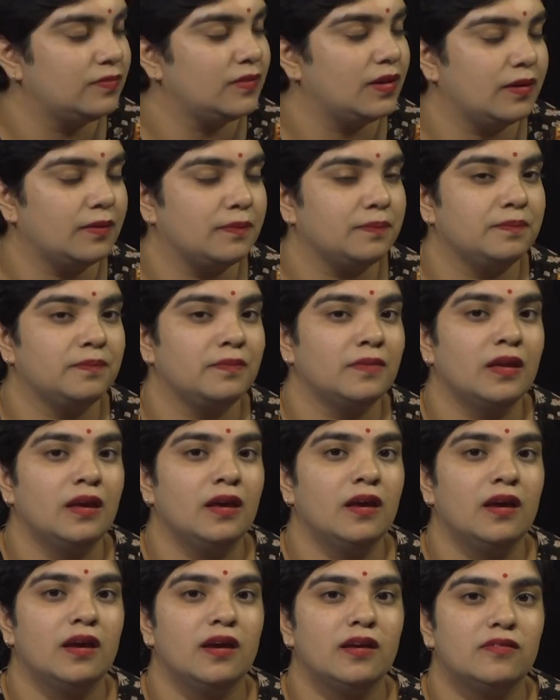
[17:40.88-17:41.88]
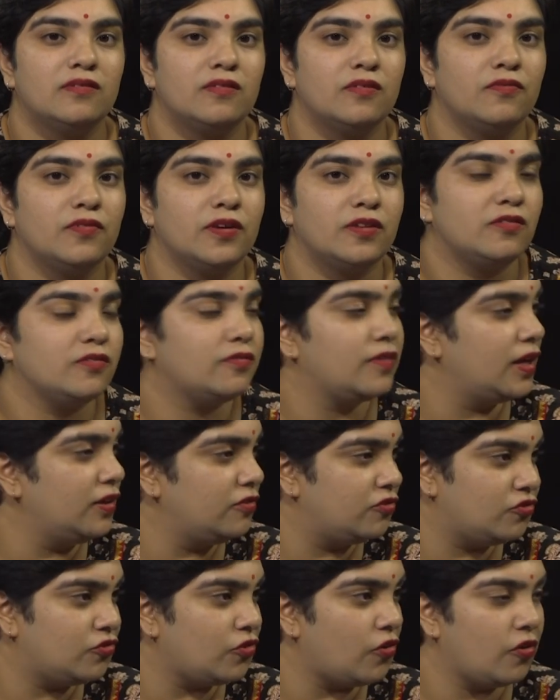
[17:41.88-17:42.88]
Yeah. yeah. It's, a, it's a very
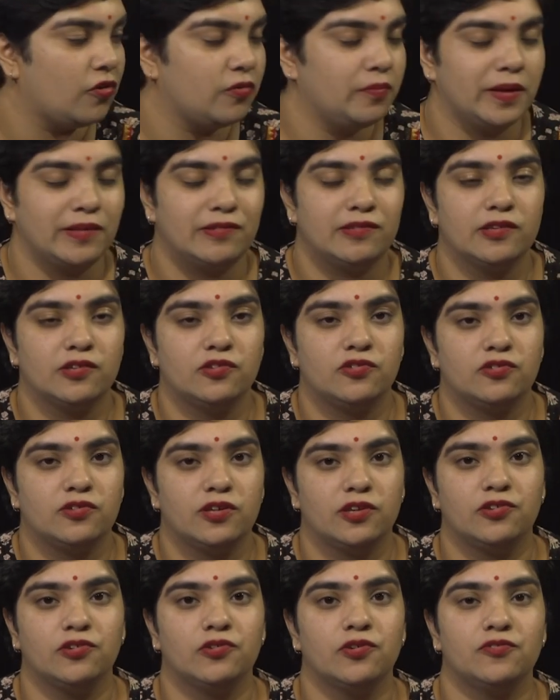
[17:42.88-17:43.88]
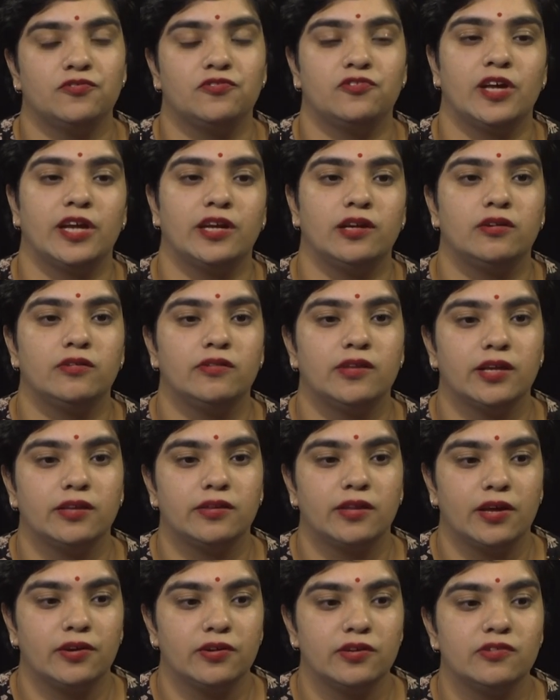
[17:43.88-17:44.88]
strong message that you have sent
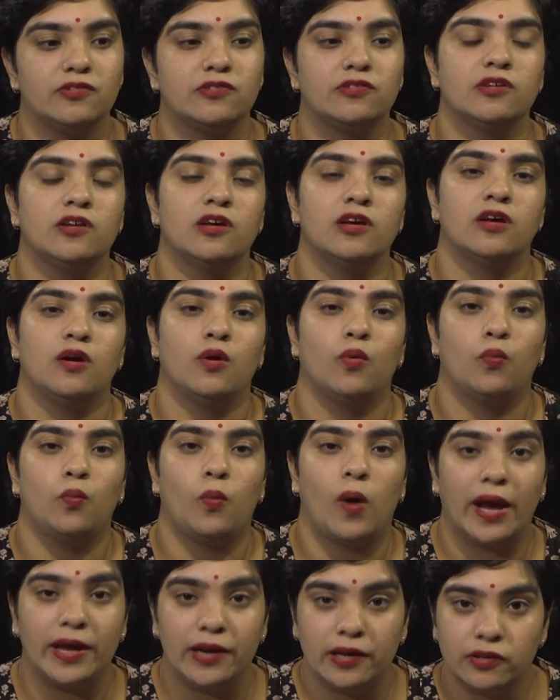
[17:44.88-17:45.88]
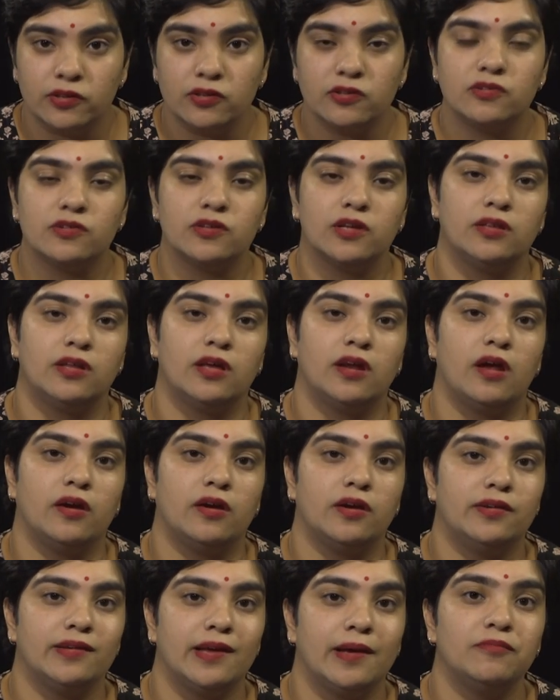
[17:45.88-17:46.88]
that there is violence and there
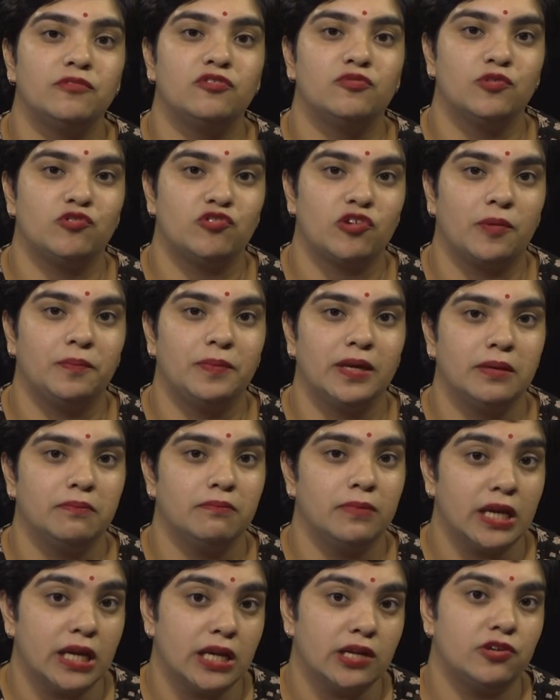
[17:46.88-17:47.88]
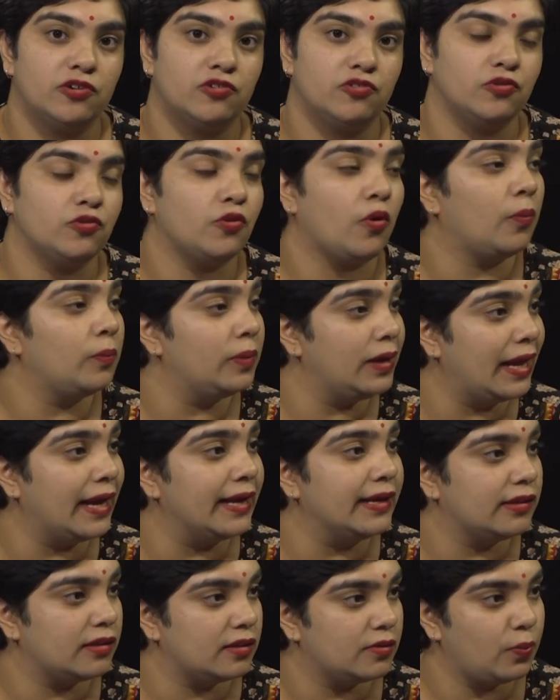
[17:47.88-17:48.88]
are attempts which are being made to
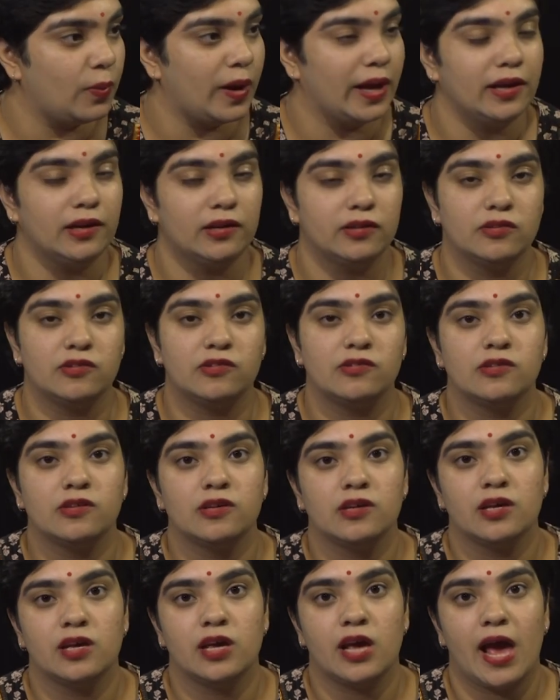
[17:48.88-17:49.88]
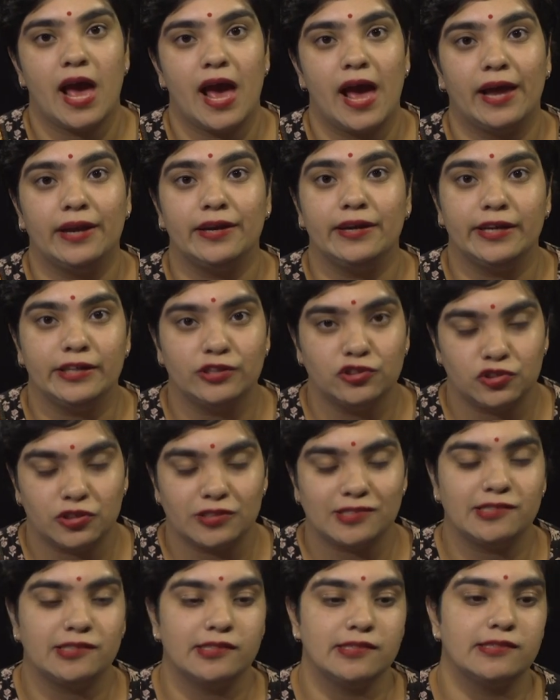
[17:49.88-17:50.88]
normalize violence yeah. and
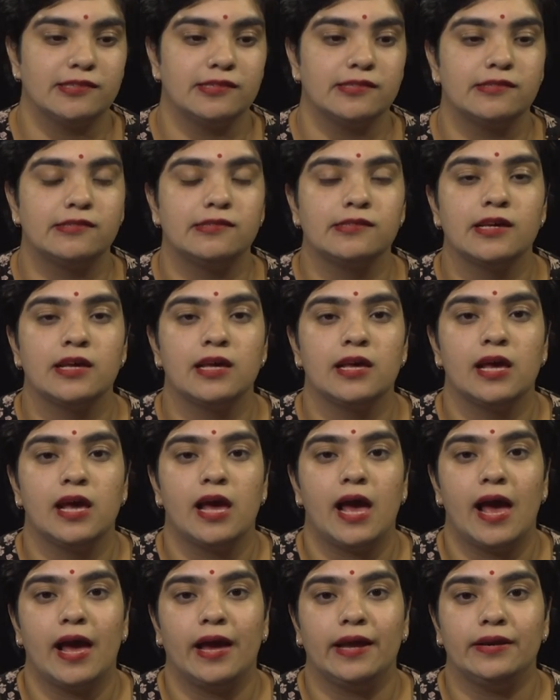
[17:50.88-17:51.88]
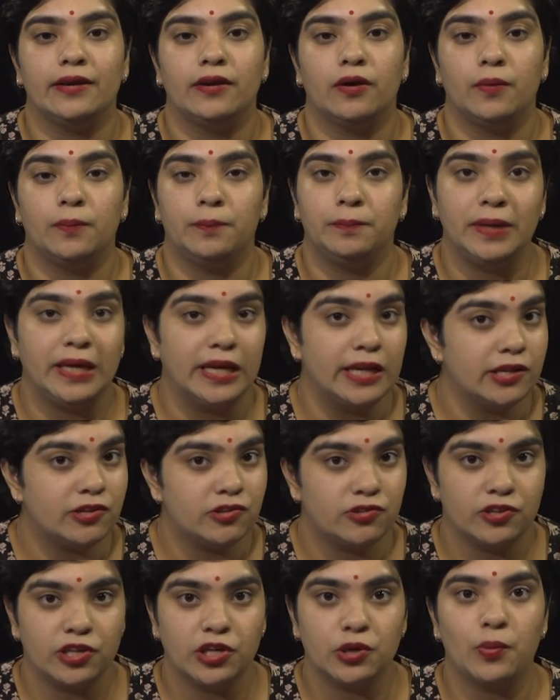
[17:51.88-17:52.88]
injustices and uh, be
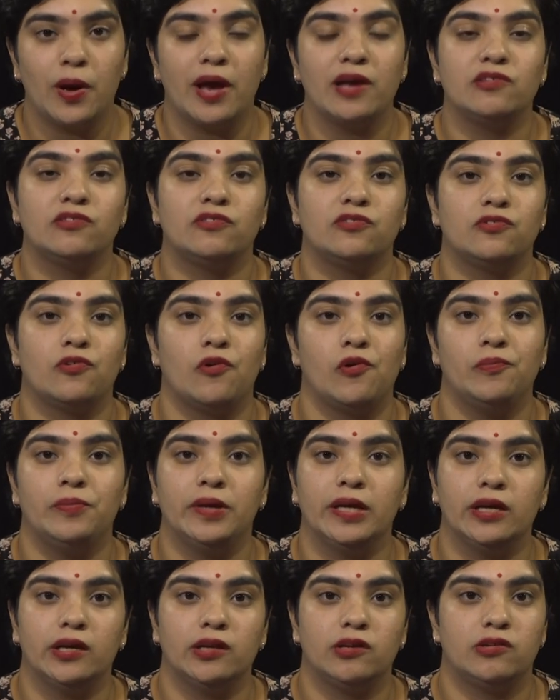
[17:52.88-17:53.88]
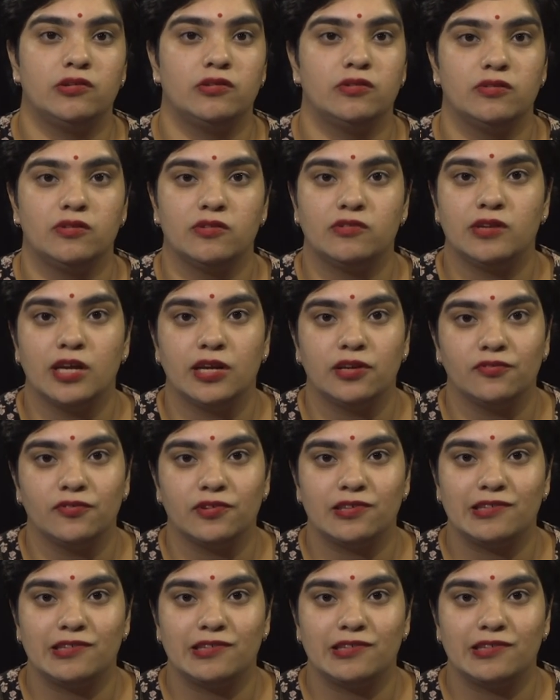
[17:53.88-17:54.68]
it the US or be it the state of